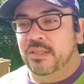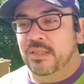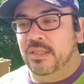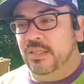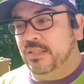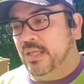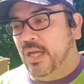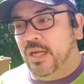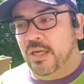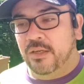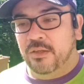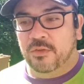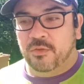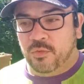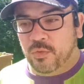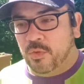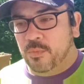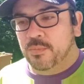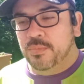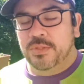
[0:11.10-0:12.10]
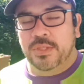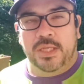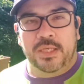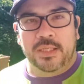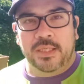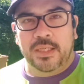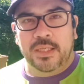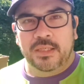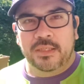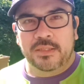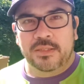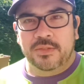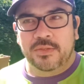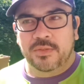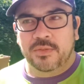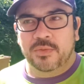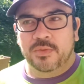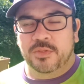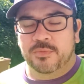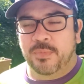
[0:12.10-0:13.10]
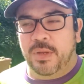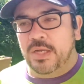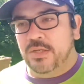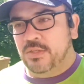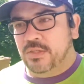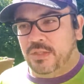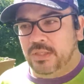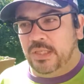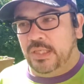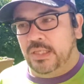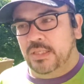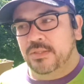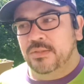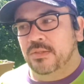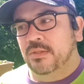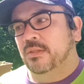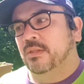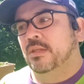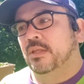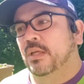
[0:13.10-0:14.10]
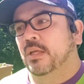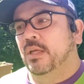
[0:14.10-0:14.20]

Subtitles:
entire group dedicated to smashing cancer,